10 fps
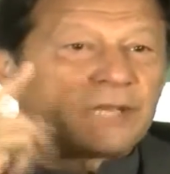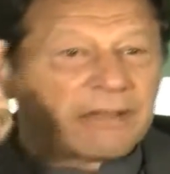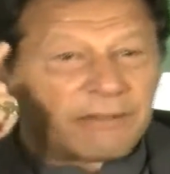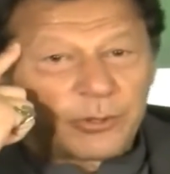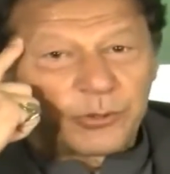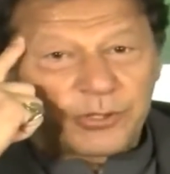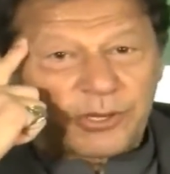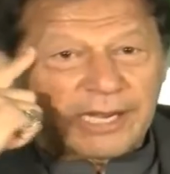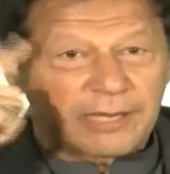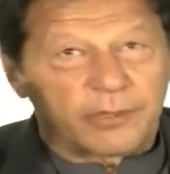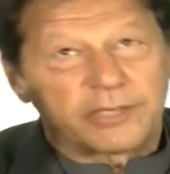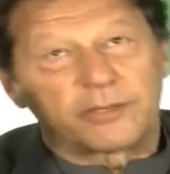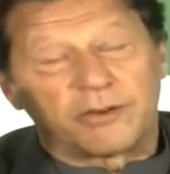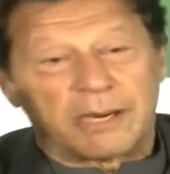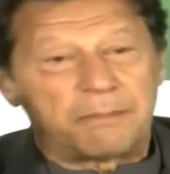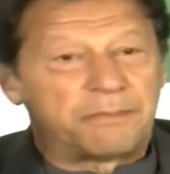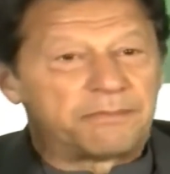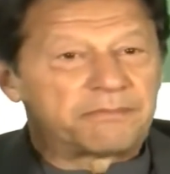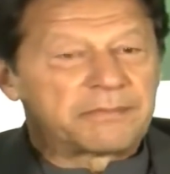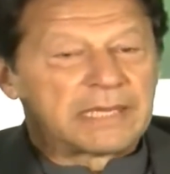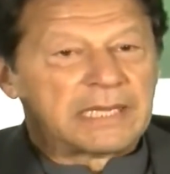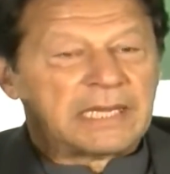you never lose your head when you go up,